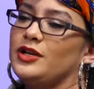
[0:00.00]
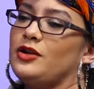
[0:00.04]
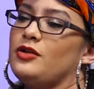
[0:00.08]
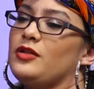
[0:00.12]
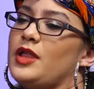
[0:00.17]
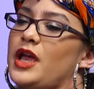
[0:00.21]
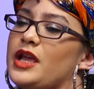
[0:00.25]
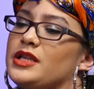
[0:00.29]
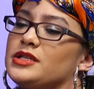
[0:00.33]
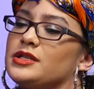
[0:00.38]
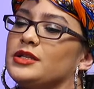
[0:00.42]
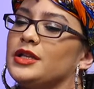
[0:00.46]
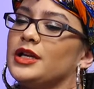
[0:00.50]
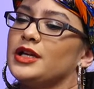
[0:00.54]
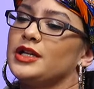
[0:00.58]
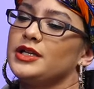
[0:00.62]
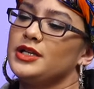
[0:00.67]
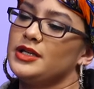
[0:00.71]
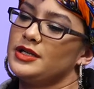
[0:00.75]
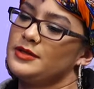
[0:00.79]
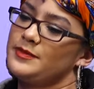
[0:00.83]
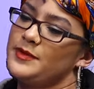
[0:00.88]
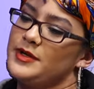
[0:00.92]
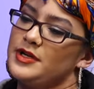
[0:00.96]
don't like to look at
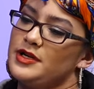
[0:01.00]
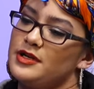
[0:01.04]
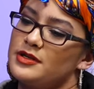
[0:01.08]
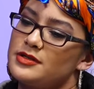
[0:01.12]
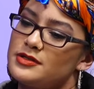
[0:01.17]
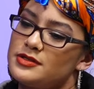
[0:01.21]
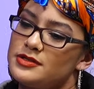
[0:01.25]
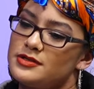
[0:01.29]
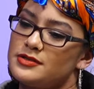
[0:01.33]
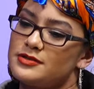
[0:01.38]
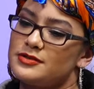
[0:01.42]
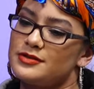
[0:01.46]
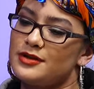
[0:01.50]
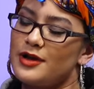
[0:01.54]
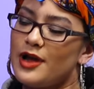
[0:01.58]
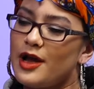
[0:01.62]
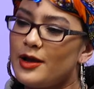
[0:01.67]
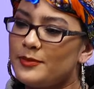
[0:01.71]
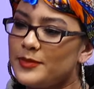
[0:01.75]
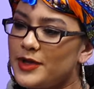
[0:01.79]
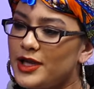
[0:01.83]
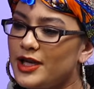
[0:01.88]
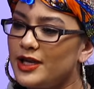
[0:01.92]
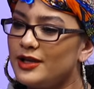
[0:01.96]
dick pics.
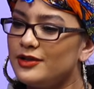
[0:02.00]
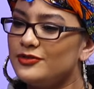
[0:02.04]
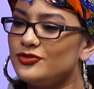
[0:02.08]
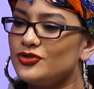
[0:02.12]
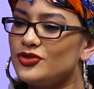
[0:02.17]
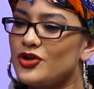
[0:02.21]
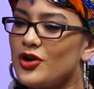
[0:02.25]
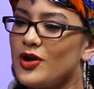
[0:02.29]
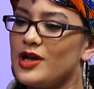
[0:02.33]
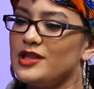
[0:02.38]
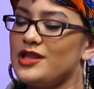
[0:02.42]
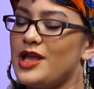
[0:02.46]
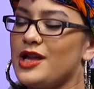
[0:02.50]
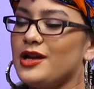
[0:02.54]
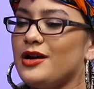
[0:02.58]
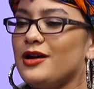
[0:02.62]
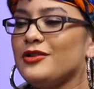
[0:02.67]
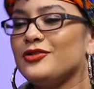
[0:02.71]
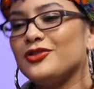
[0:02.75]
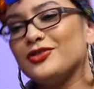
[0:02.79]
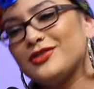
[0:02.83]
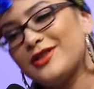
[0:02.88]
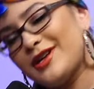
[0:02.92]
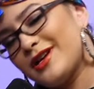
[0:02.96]
I mean, you know, I like
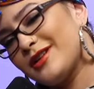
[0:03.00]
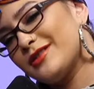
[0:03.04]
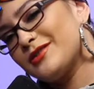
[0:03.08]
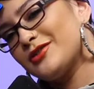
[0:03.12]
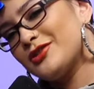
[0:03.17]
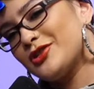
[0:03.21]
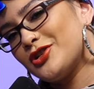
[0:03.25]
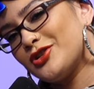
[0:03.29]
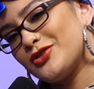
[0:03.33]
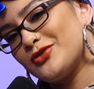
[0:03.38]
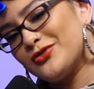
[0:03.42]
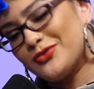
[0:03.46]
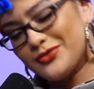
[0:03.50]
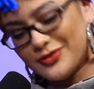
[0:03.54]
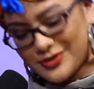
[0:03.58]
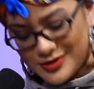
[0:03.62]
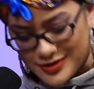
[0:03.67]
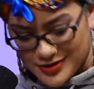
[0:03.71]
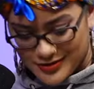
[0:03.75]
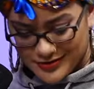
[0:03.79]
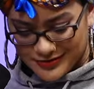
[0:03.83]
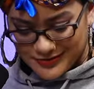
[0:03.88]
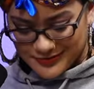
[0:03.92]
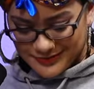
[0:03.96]
other things too, you
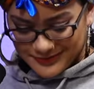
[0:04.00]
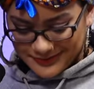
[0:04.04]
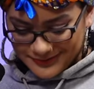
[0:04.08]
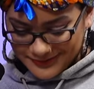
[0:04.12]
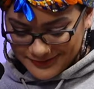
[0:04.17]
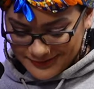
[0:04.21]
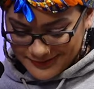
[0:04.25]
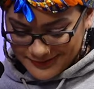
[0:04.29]
know?